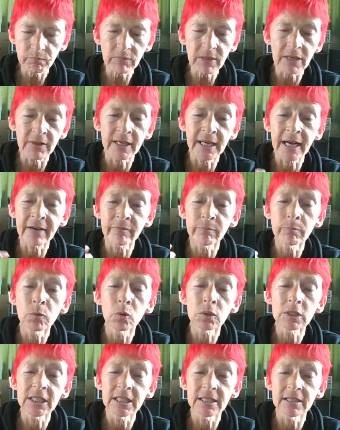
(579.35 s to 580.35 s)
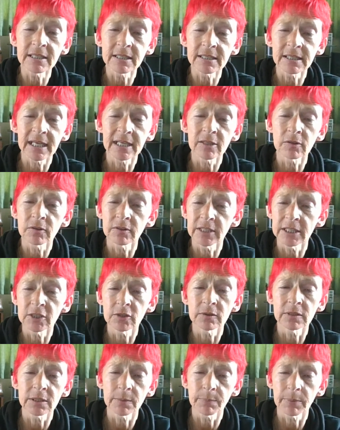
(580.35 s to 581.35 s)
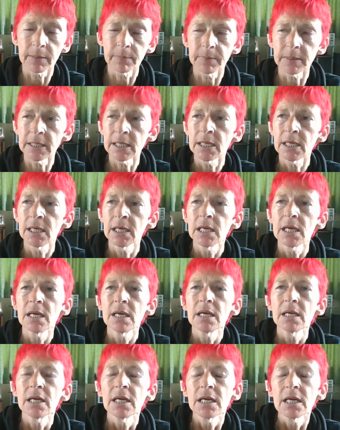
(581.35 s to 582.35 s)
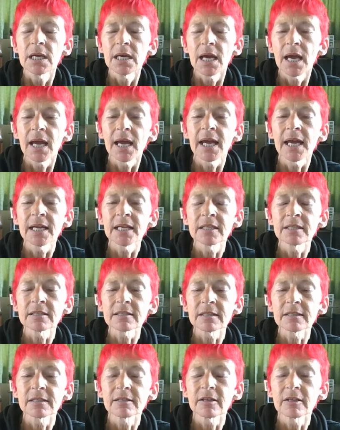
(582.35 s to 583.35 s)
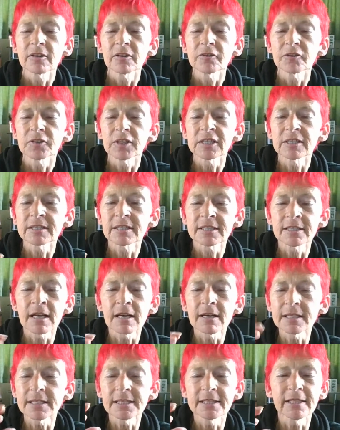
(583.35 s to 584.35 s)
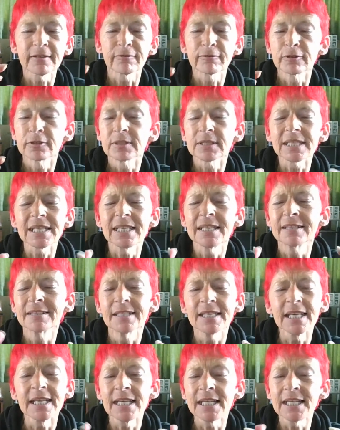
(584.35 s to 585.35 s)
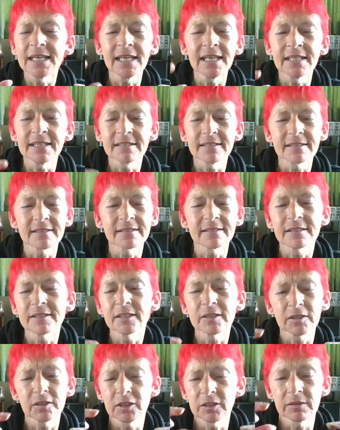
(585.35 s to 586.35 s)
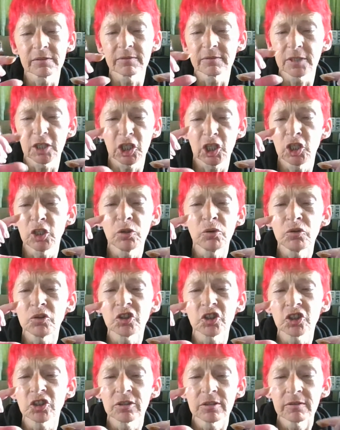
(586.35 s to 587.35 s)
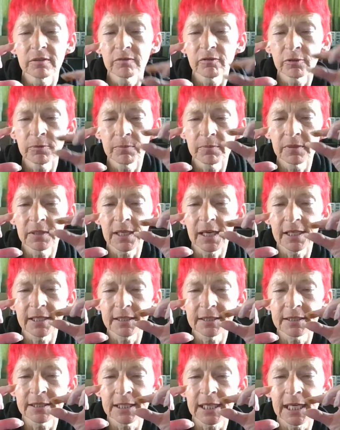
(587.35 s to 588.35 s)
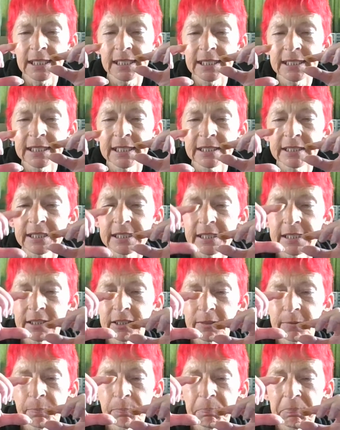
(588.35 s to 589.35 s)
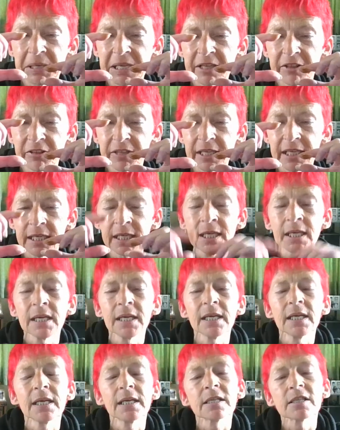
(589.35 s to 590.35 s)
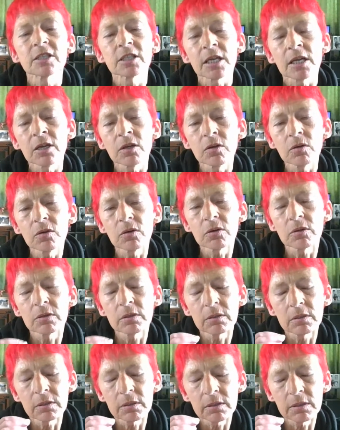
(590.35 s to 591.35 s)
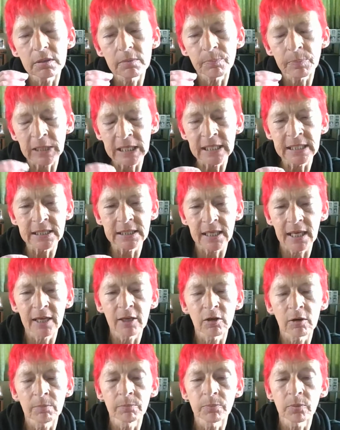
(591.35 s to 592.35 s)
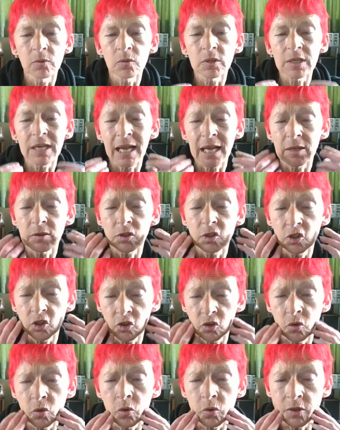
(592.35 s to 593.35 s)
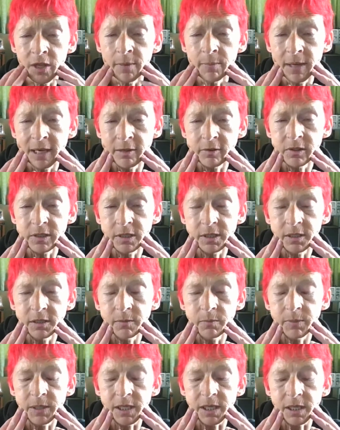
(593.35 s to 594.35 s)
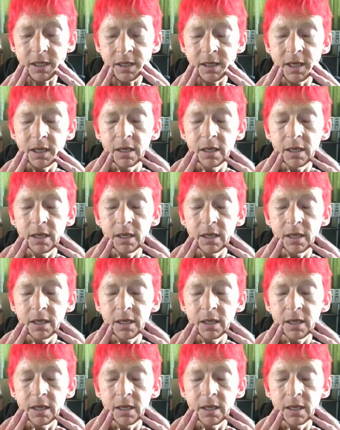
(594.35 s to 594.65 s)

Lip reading: They have more teeth as an adult than they do as a puppy. And the size difference, it's huge, from like tiny little thing to big thing. So please take on board how sore their mouths are going to be.